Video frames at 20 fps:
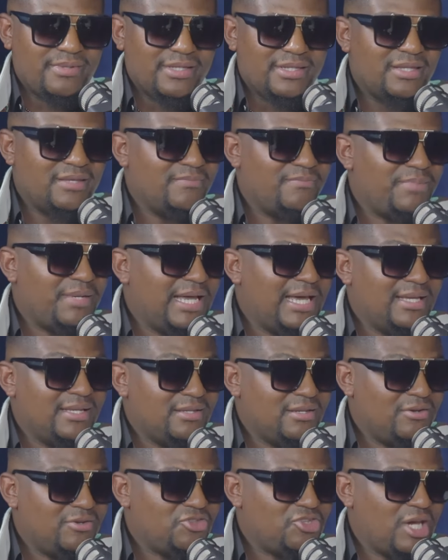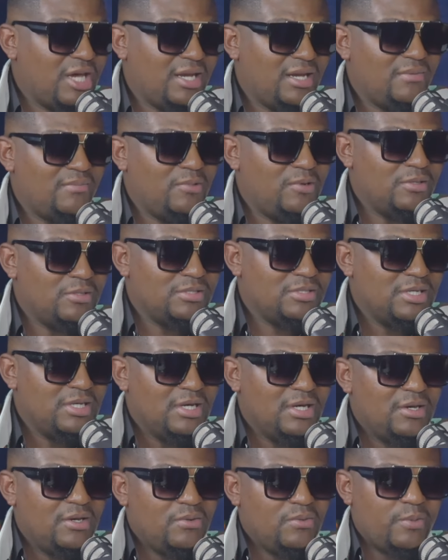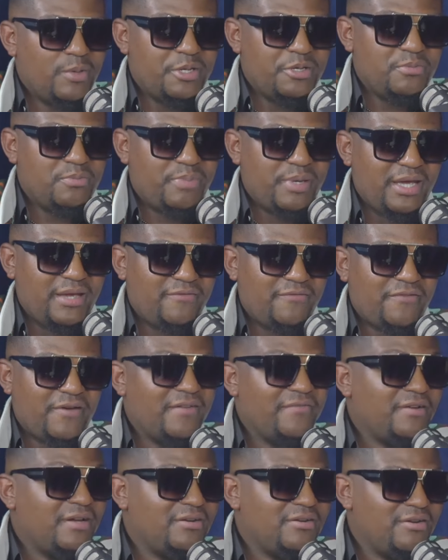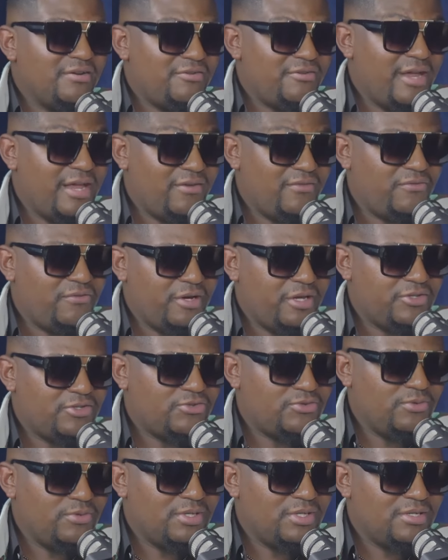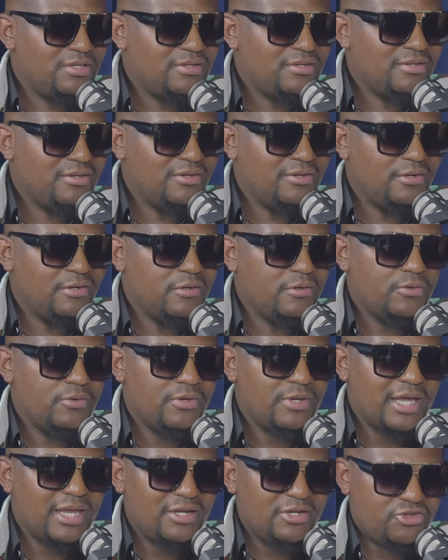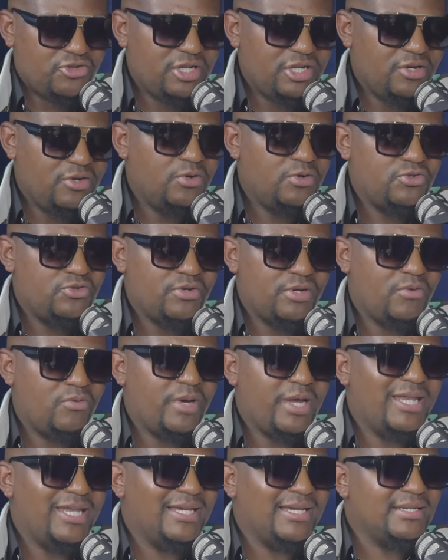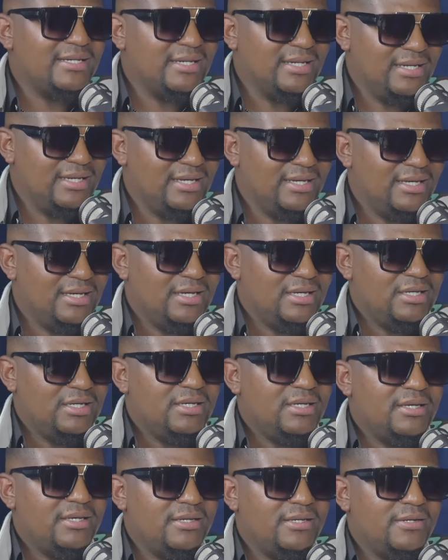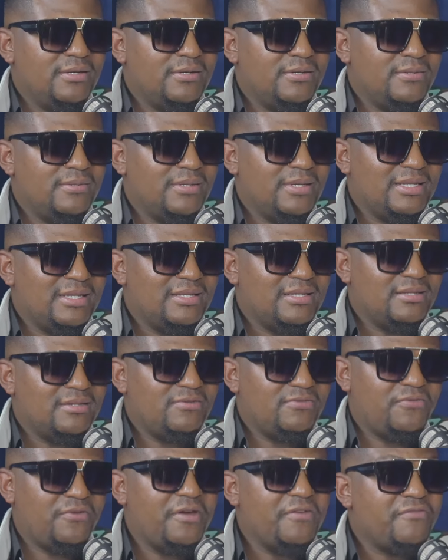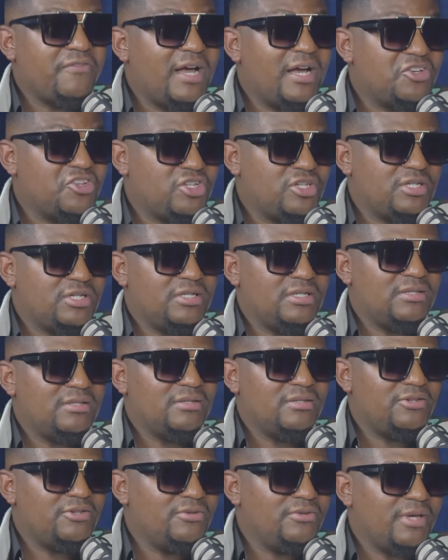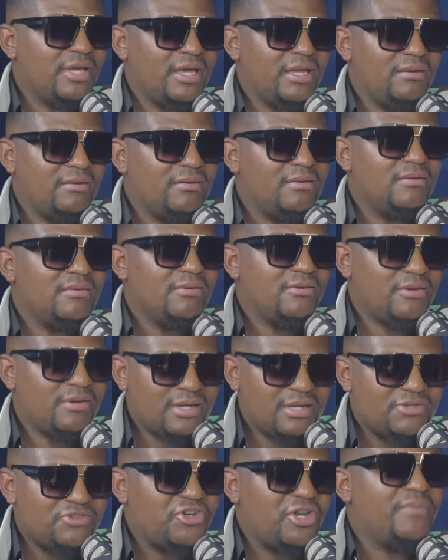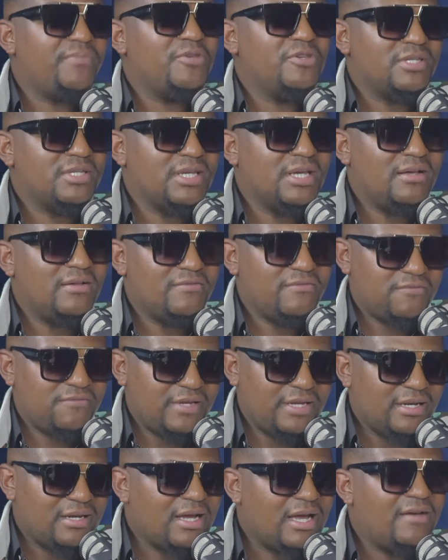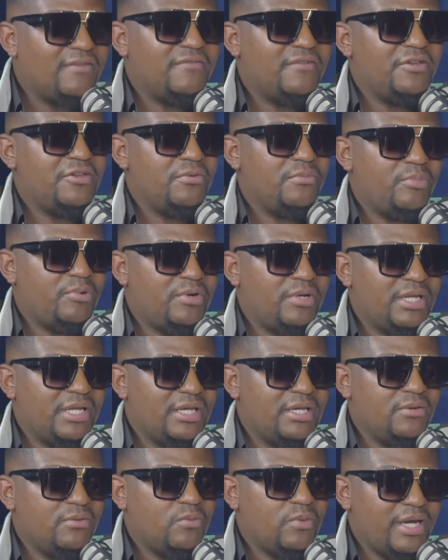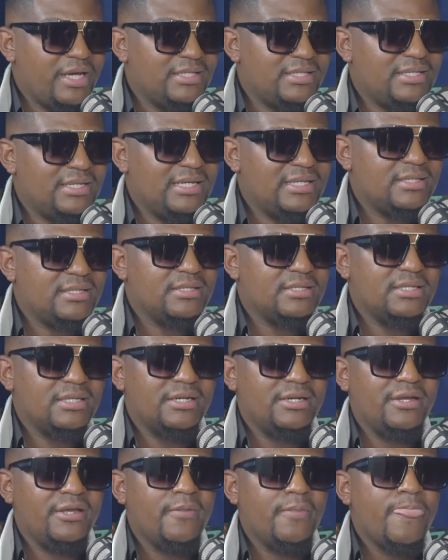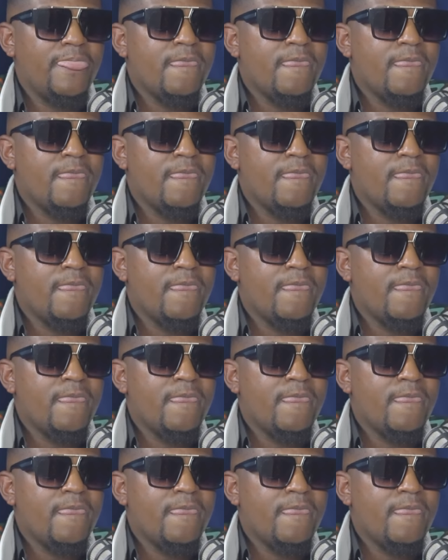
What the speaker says: the Plaza or China Mall, where you pay 500 Rand for a suit, you can actually go to a wedding. It's very functional. You can drape yourself and cover your body where it's necessary.